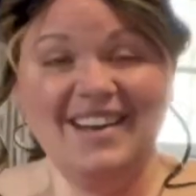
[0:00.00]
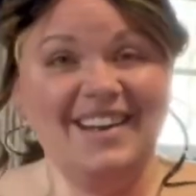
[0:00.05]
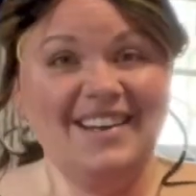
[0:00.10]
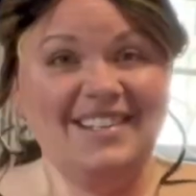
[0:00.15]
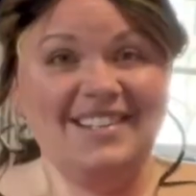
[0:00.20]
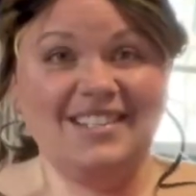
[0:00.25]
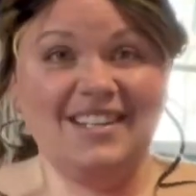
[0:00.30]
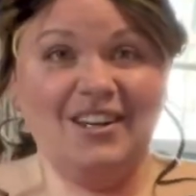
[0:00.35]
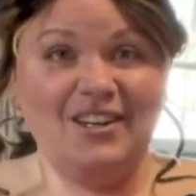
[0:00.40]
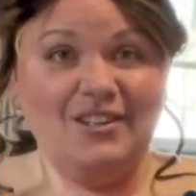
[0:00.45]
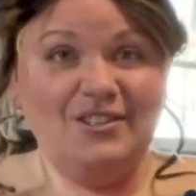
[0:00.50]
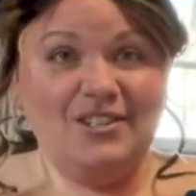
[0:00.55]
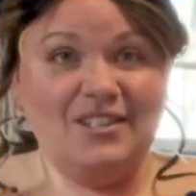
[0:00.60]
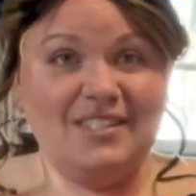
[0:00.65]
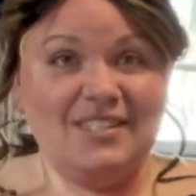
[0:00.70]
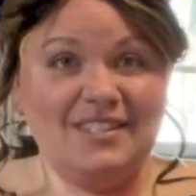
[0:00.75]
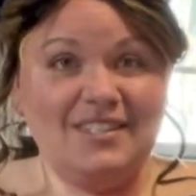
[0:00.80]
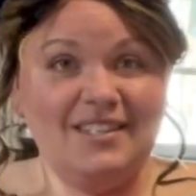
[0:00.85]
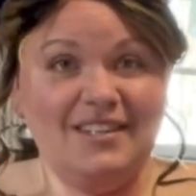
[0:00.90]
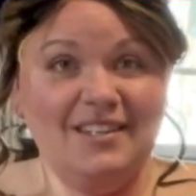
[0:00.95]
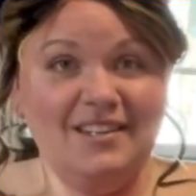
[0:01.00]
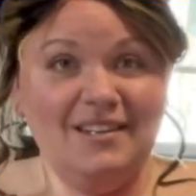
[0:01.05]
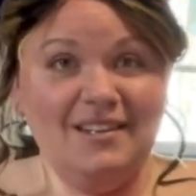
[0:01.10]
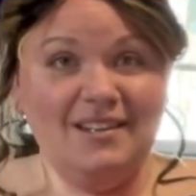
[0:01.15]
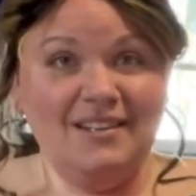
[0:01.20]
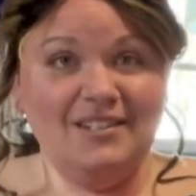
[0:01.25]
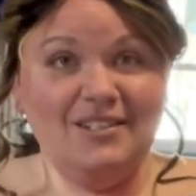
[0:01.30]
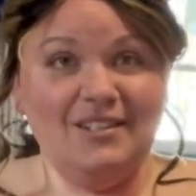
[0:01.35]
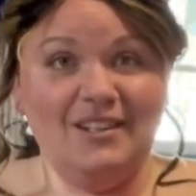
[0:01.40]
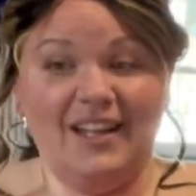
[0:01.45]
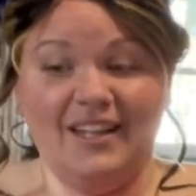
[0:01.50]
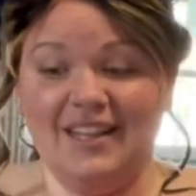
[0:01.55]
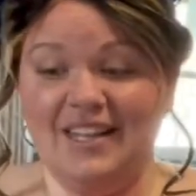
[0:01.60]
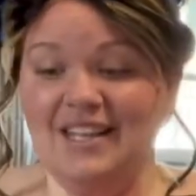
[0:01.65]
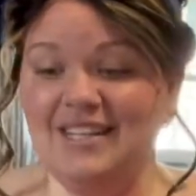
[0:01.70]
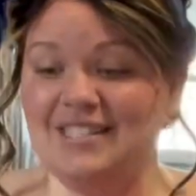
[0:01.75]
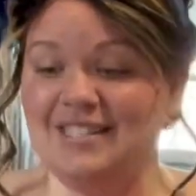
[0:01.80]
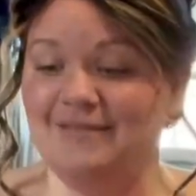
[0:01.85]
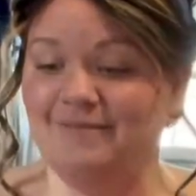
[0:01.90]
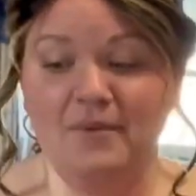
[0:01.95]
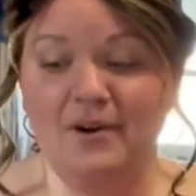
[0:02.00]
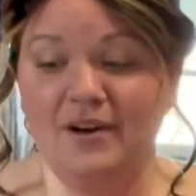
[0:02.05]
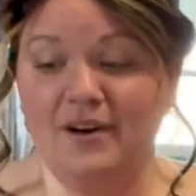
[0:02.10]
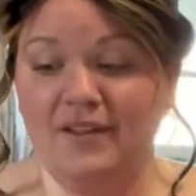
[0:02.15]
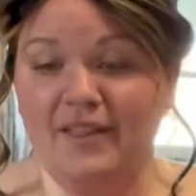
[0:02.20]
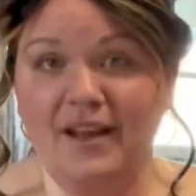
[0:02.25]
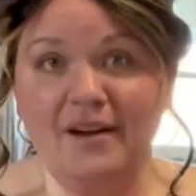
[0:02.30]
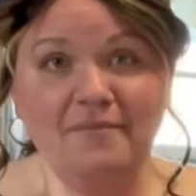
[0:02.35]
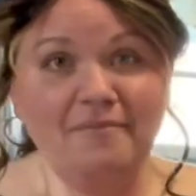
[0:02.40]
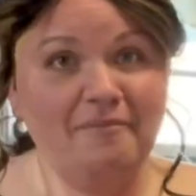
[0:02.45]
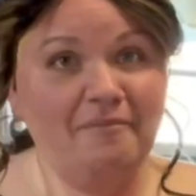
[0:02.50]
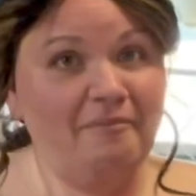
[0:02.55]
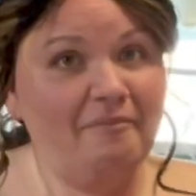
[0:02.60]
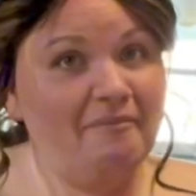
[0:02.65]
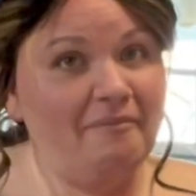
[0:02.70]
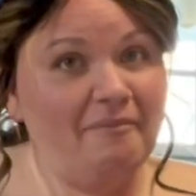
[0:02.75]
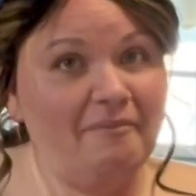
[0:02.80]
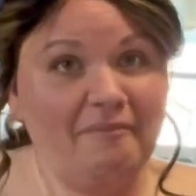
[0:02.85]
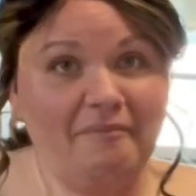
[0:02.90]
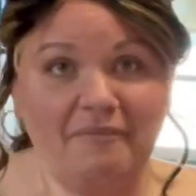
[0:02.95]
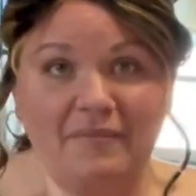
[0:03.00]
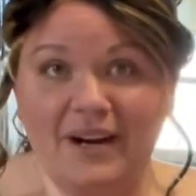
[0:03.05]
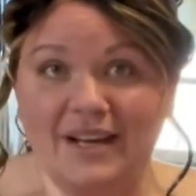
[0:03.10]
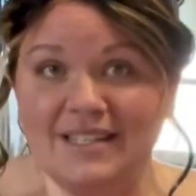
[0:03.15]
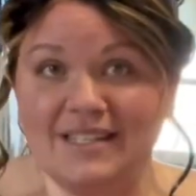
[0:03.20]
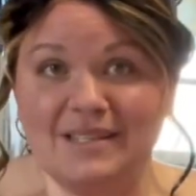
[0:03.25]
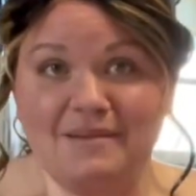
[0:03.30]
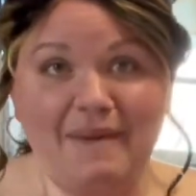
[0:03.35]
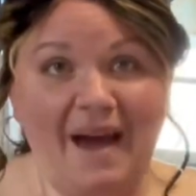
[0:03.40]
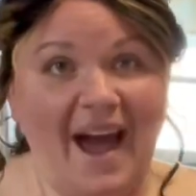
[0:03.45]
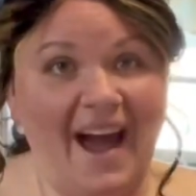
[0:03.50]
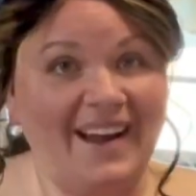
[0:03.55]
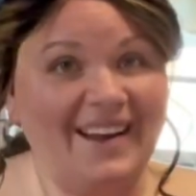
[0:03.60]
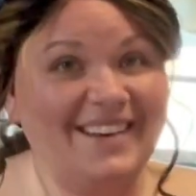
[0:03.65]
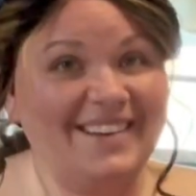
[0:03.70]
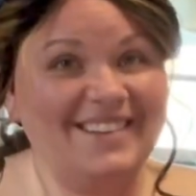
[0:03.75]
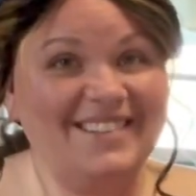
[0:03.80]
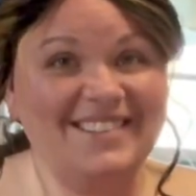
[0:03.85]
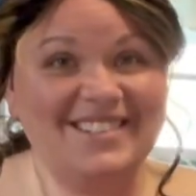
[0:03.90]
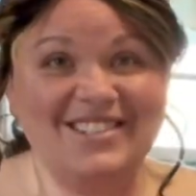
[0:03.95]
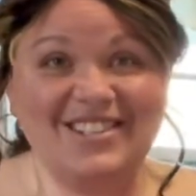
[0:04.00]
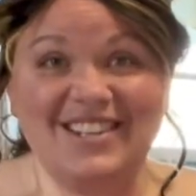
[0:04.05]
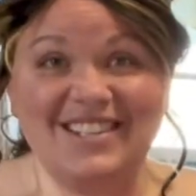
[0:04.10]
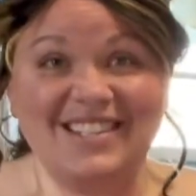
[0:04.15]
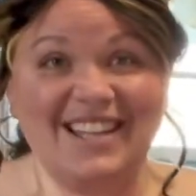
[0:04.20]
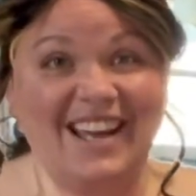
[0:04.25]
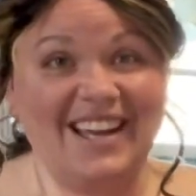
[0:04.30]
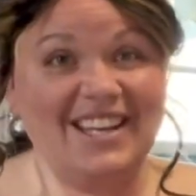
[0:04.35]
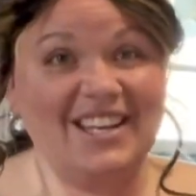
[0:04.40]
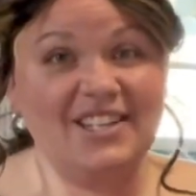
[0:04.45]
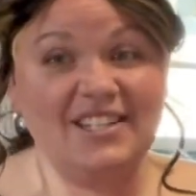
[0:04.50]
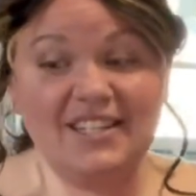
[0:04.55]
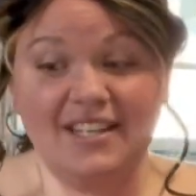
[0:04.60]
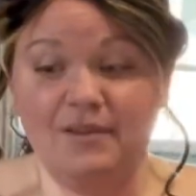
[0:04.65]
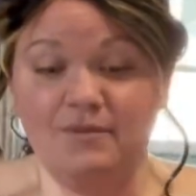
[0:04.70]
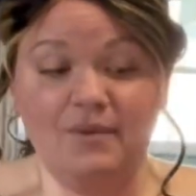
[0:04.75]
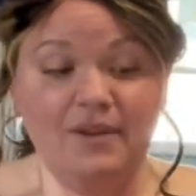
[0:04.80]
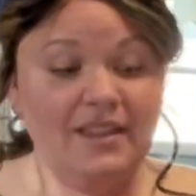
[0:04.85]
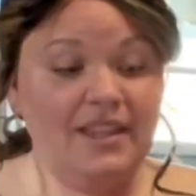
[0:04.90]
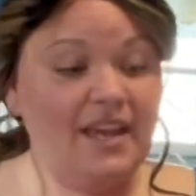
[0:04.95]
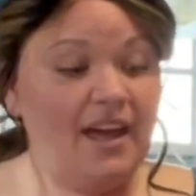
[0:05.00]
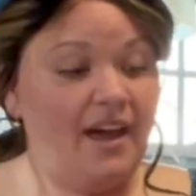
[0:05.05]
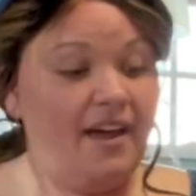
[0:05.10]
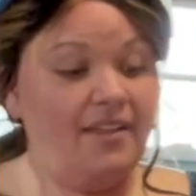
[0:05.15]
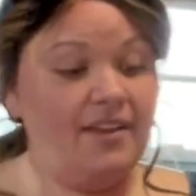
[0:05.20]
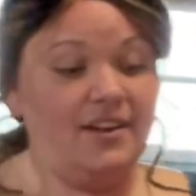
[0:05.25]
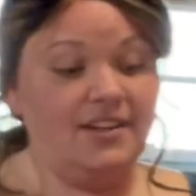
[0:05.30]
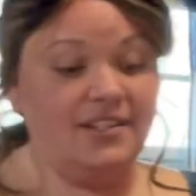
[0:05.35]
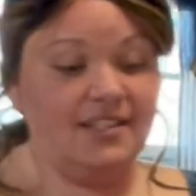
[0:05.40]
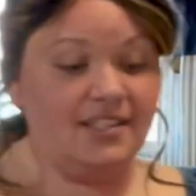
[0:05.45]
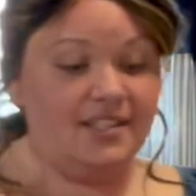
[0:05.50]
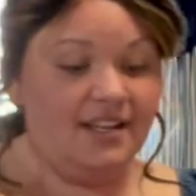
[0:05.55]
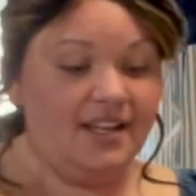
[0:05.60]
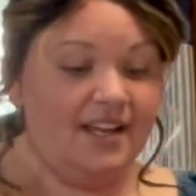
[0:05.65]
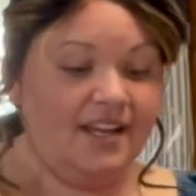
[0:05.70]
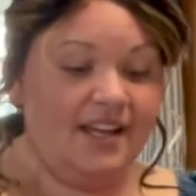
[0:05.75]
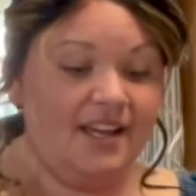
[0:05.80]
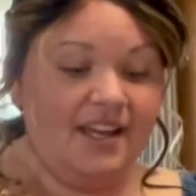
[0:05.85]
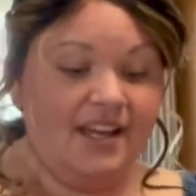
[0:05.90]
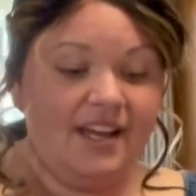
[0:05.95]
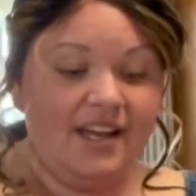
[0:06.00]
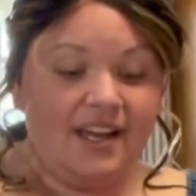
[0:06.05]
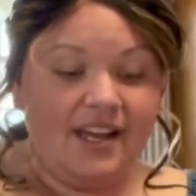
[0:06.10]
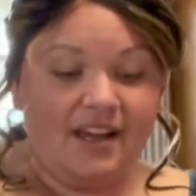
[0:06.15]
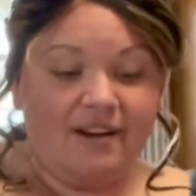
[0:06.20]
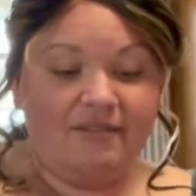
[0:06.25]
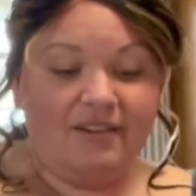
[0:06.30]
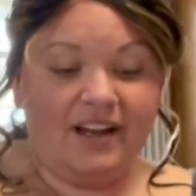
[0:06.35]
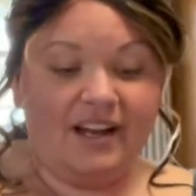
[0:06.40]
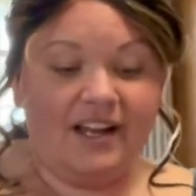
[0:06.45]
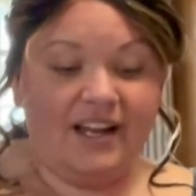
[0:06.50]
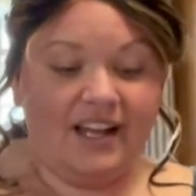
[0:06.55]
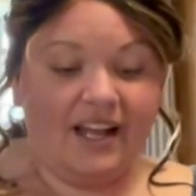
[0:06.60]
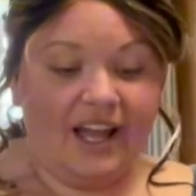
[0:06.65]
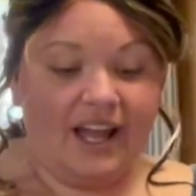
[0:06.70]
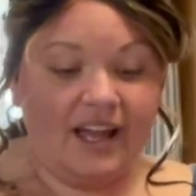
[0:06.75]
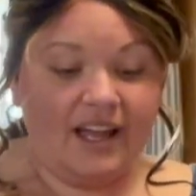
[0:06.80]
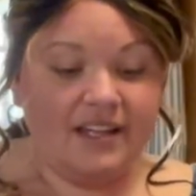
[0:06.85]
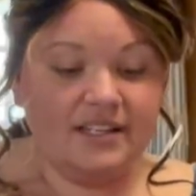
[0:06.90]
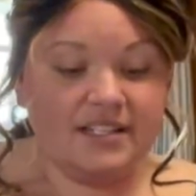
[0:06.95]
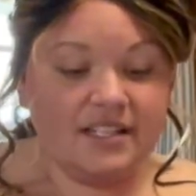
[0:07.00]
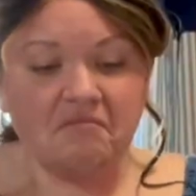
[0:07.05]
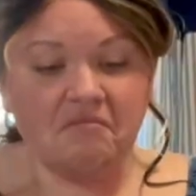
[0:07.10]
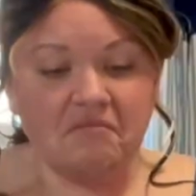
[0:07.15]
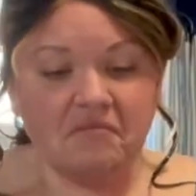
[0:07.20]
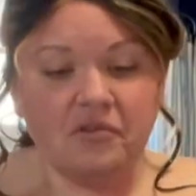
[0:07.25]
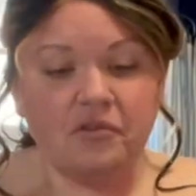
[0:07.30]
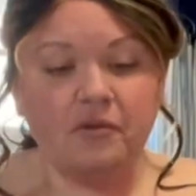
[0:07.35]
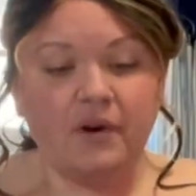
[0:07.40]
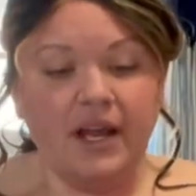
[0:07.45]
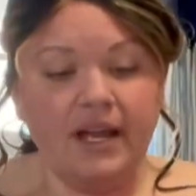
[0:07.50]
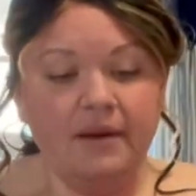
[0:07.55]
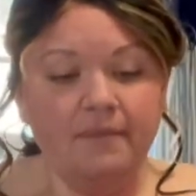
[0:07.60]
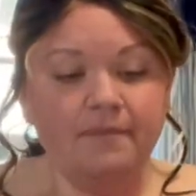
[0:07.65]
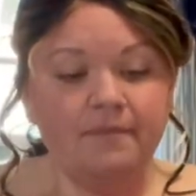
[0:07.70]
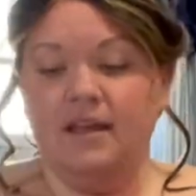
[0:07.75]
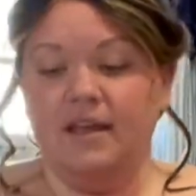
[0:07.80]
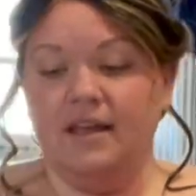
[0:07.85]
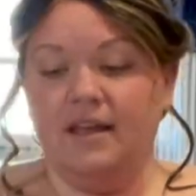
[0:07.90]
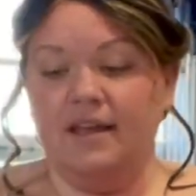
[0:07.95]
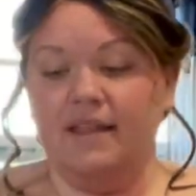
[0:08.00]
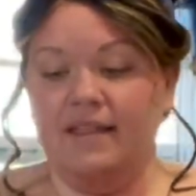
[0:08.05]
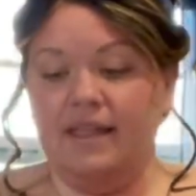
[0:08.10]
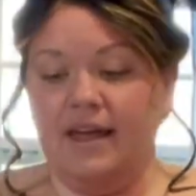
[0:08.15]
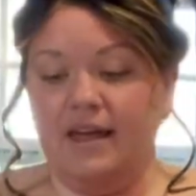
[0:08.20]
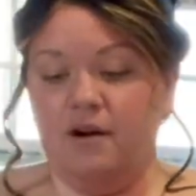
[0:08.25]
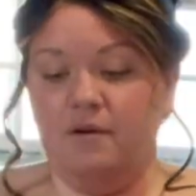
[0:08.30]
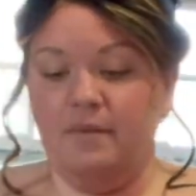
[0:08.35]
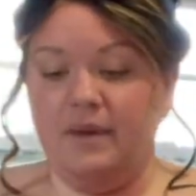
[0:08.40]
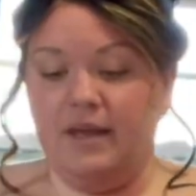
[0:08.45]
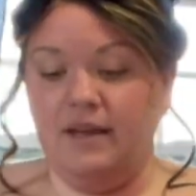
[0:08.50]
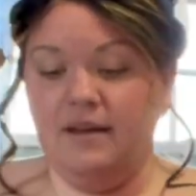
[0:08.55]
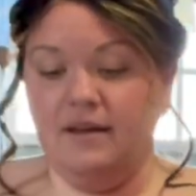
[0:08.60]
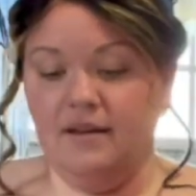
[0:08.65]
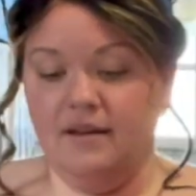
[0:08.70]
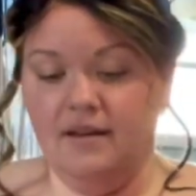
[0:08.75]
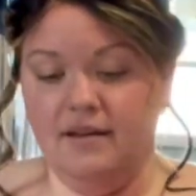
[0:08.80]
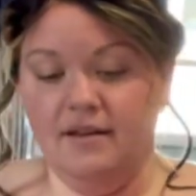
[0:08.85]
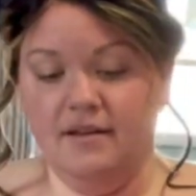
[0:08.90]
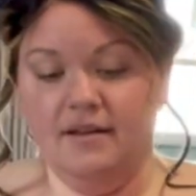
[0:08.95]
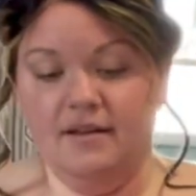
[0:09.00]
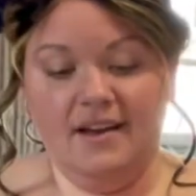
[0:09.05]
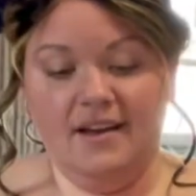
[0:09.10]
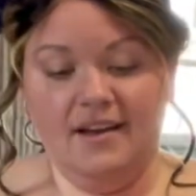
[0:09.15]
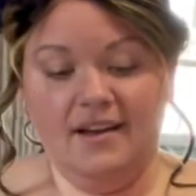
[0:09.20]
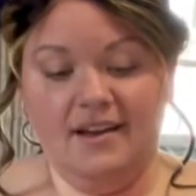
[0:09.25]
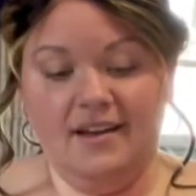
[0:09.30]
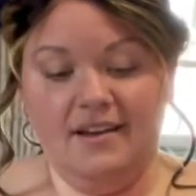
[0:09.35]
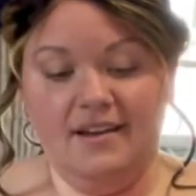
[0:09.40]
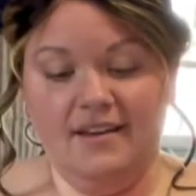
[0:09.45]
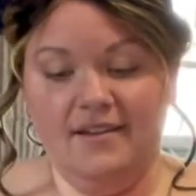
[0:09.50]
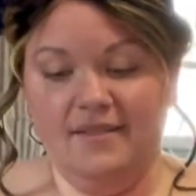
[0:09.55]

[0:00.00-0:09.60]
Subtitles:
So you just do like this, put on there, press the back, just like you did with the others. And we're gonna get 3, and that'll be good.